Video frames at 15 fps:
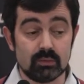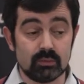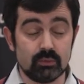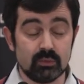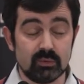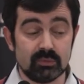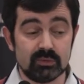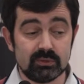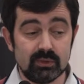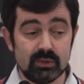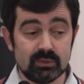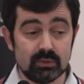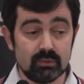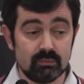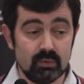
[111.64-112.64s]
During
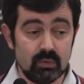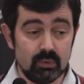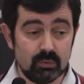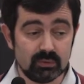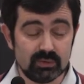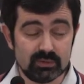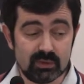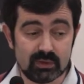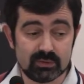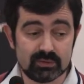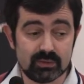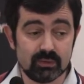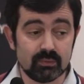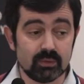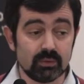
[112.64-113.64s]
presentation, we will discuss
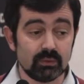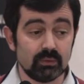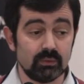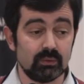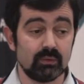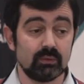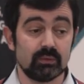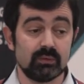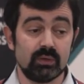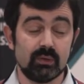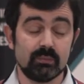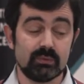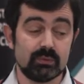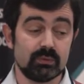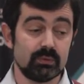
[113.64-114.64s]
several
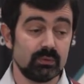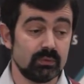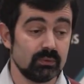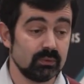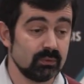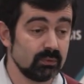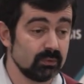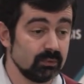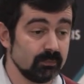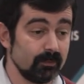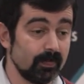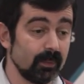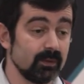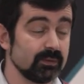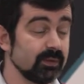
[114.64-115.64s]
terms.
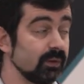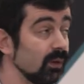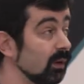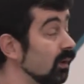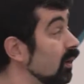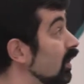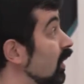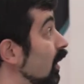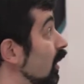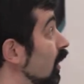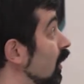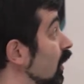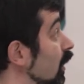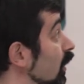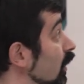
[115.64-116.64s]
They are
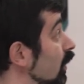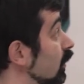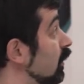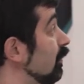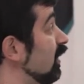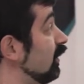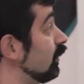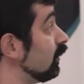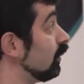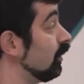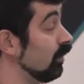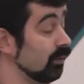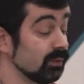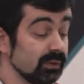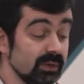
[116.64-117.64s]
depicted
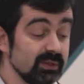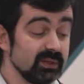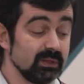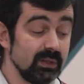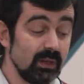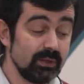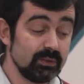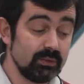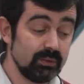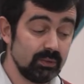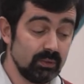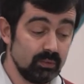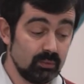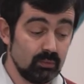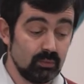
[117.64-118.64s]
on this slide.
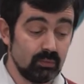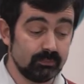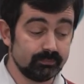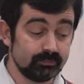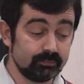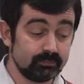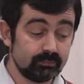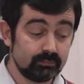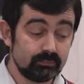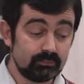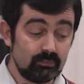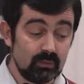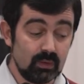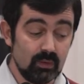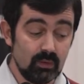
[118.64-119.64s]

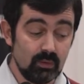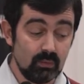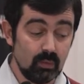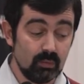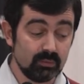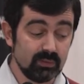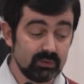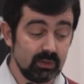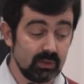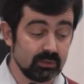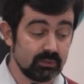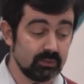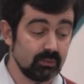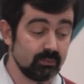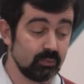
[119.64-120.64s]
We will
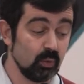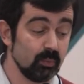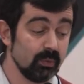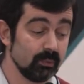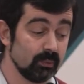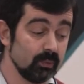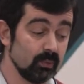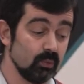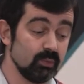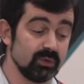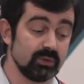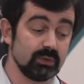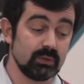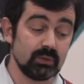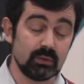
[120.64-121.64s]
discuss a problem
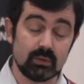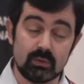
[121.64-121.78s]
which